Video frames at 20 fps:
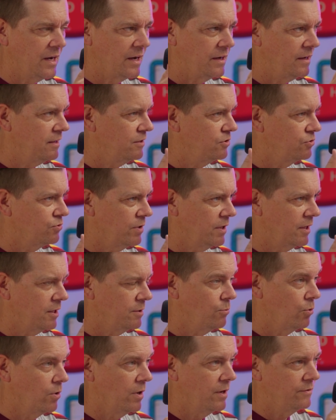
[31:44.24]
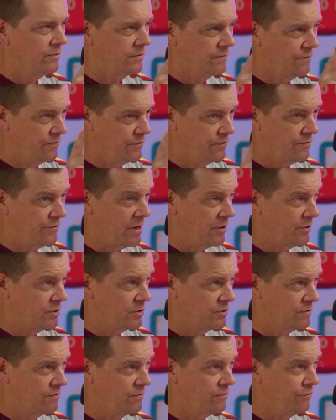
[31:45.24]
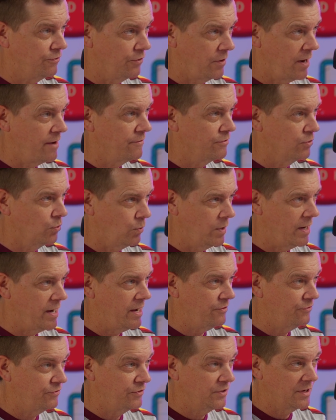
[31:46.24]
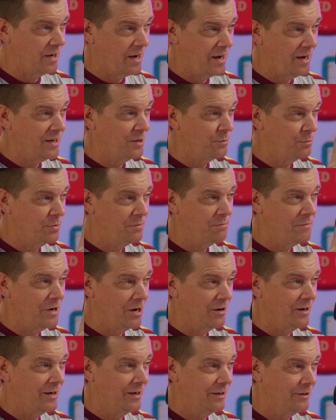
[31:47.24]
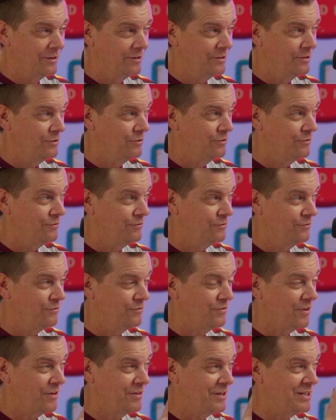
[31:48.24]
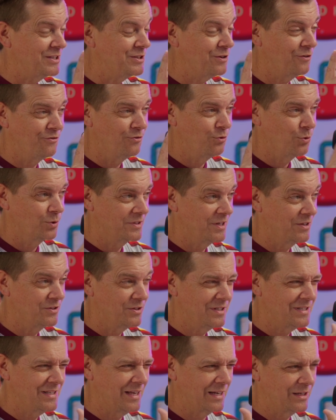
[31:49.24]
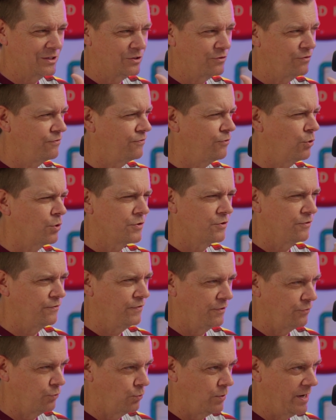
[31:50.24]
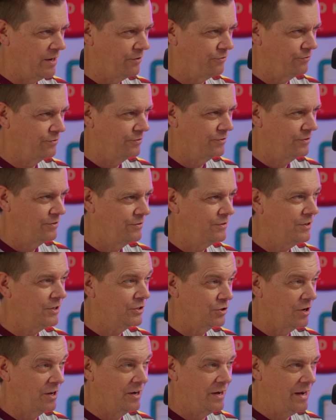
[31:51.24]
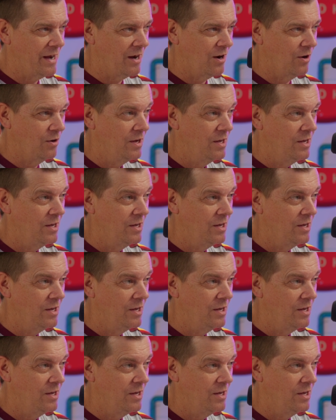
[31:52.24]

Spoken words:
Yeah, he didn't drink anymore. He found his forever wife. The guy had been married, I think he said 4 times. This is like his 4th or 5th wife that he's on now.